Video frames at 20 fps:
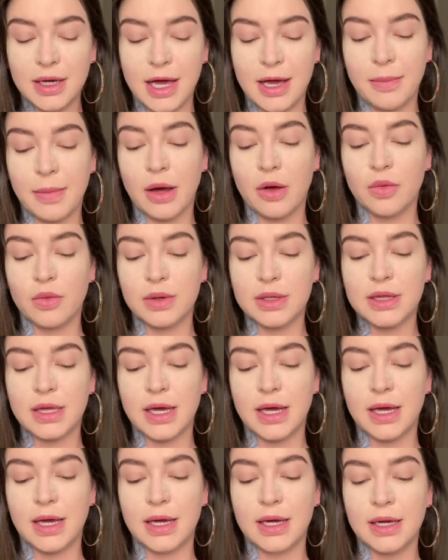came out with
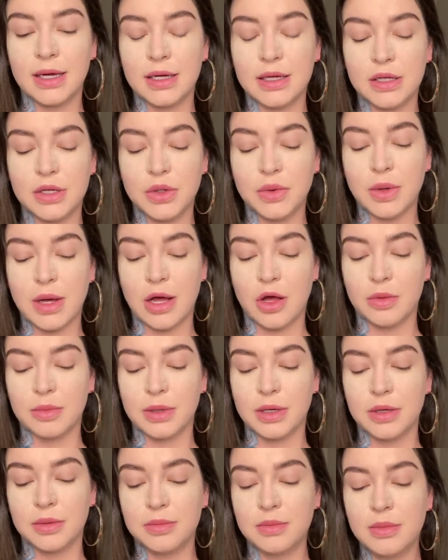a new
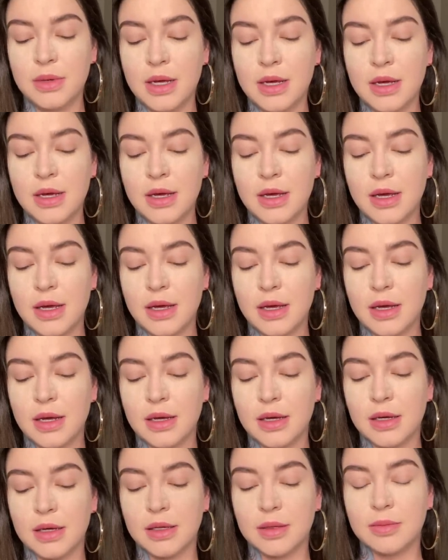album,
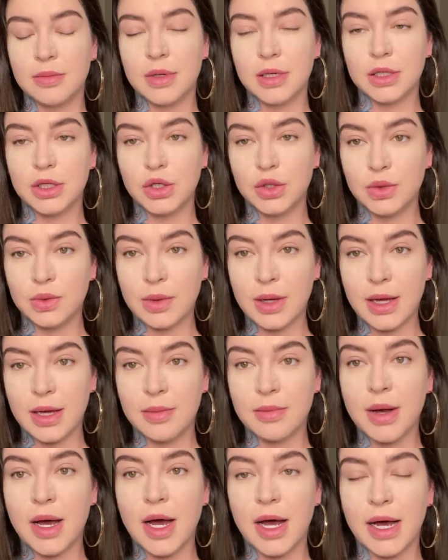um,
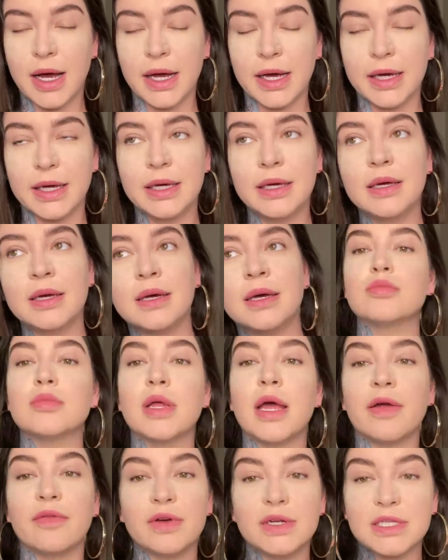UMI.
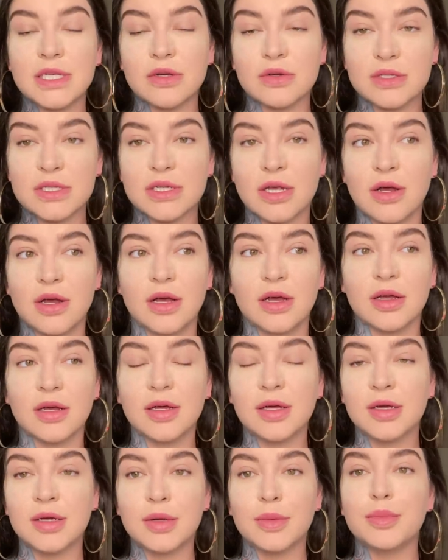Every single
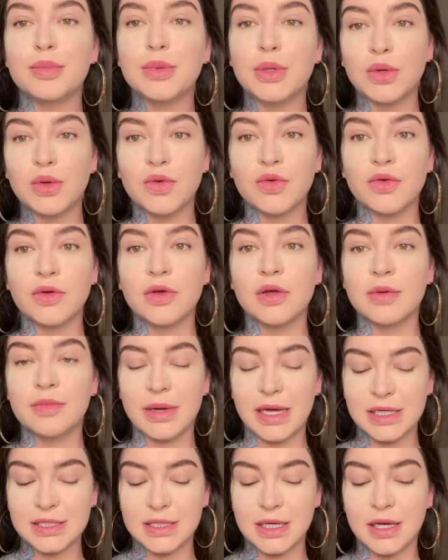song, beautiful,
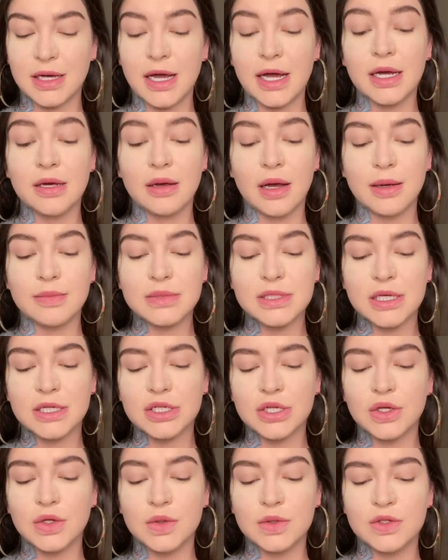amazing. I, am such
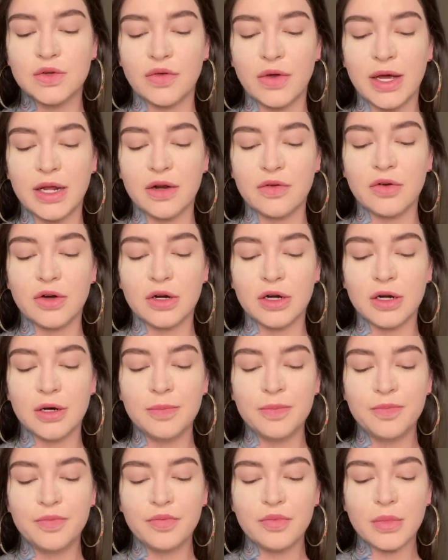a huge fan of her.
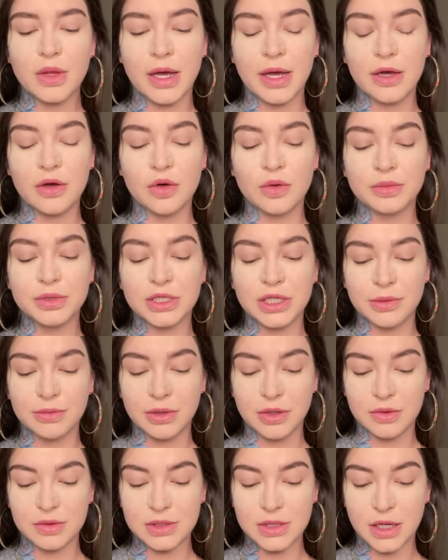I hope she
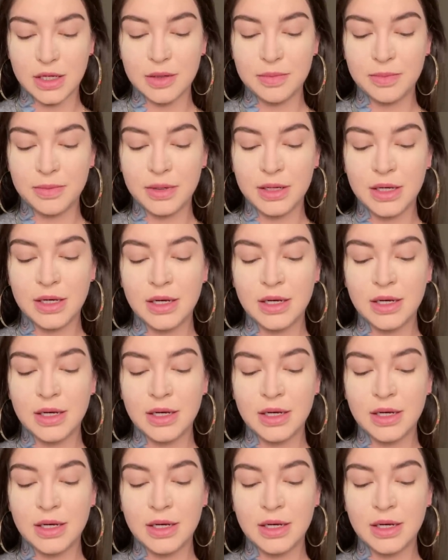blows up.